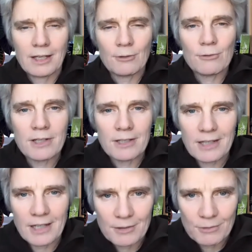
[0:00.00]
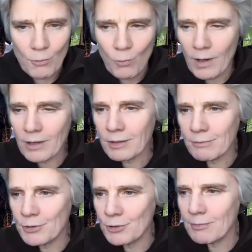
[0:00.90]
Hello there, and
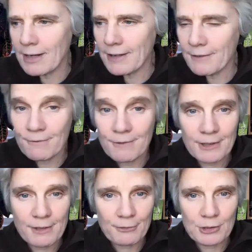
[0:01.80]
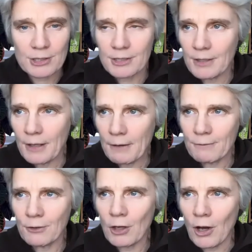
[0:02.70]
welcome to my very first
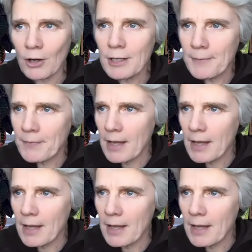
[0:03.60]
vlog.